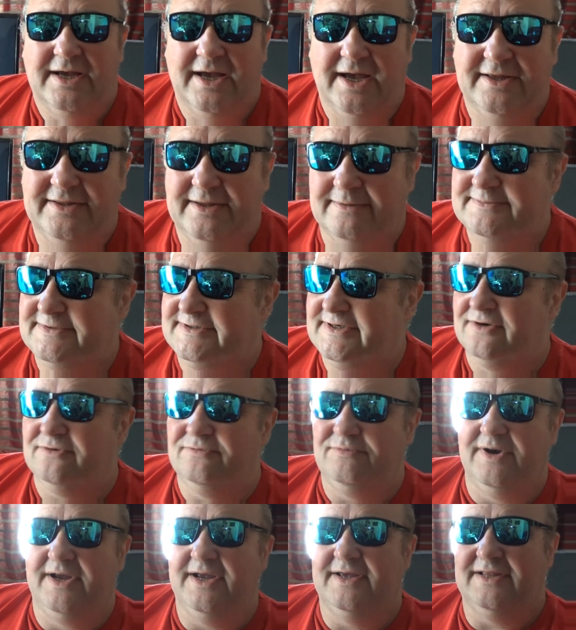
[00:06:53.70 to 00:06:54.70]
Uh, them two
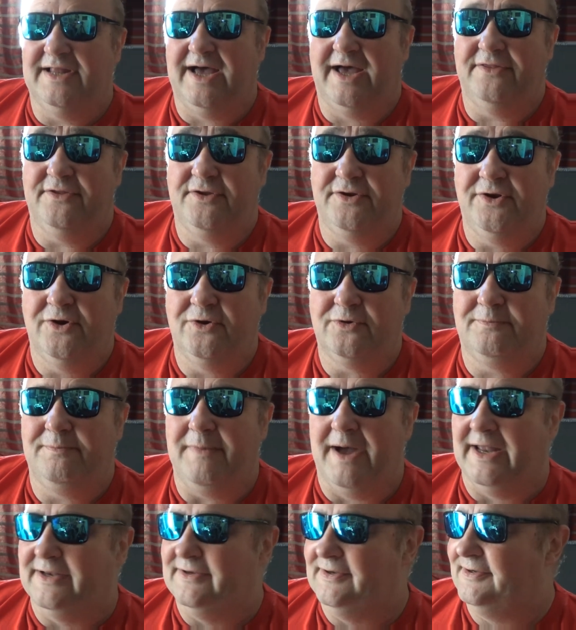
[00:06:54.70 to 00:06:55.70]
really like the Nug
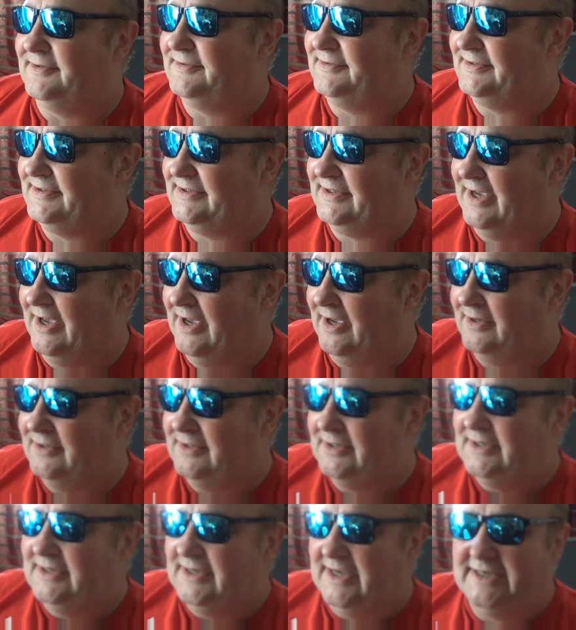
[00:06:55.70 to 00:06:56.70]
Man and uh,
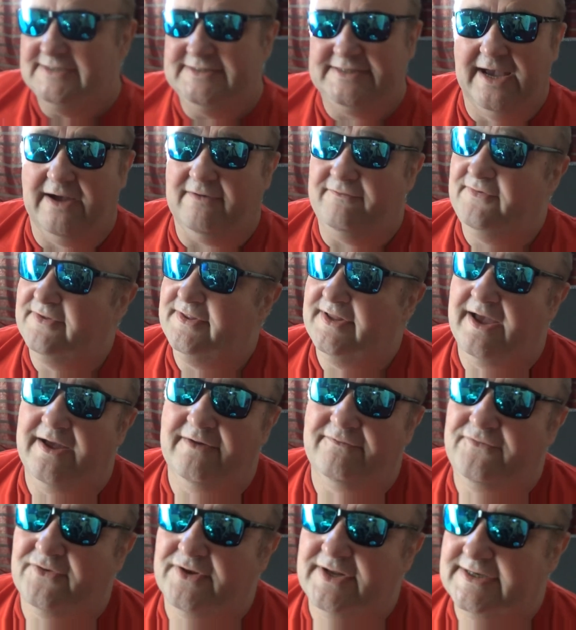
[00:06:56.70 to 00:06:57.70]
Izzy. I think
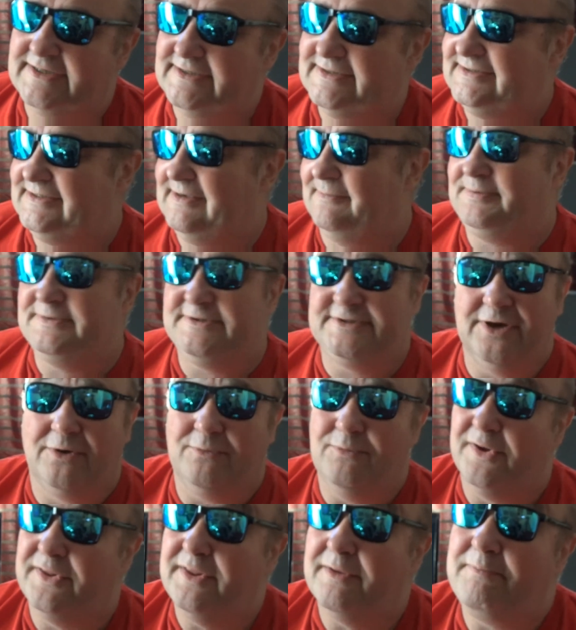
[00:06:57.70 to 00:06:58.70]
they're funny because there's an
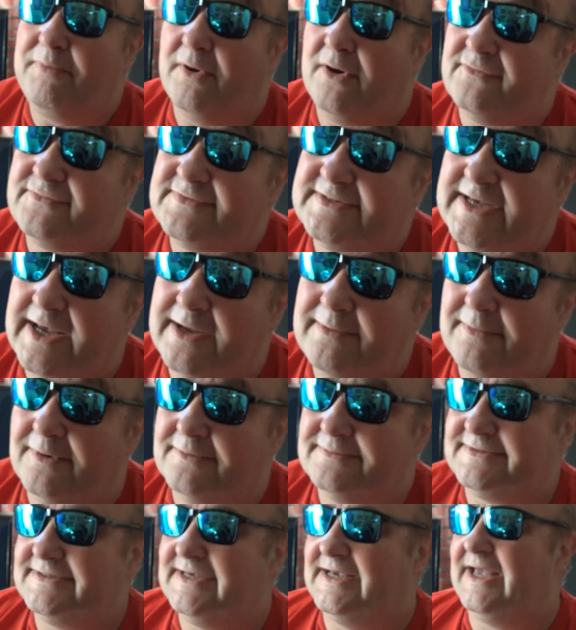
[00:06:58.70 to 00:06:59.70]
episode where they both team
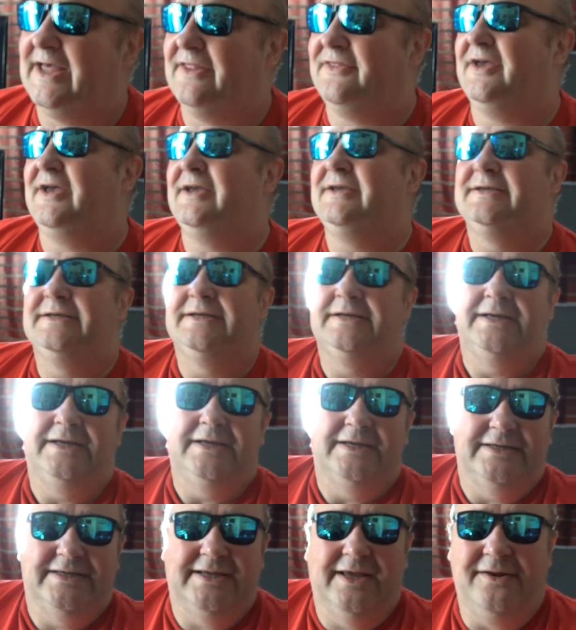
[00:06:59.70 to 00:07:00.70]
up together,
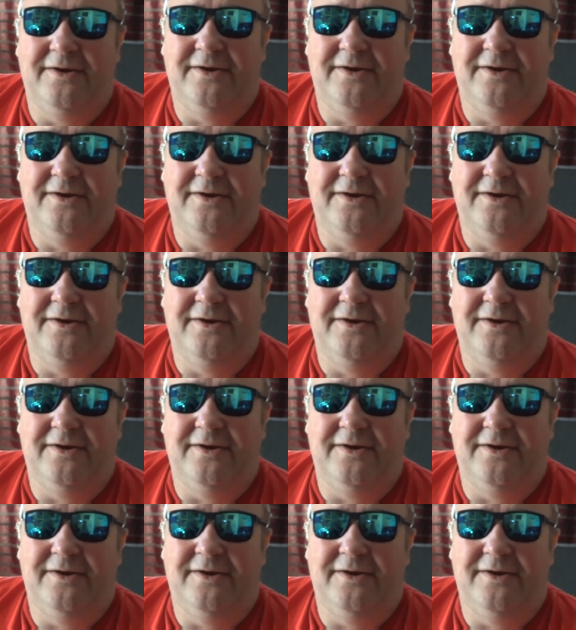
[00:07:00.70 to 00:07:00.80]
you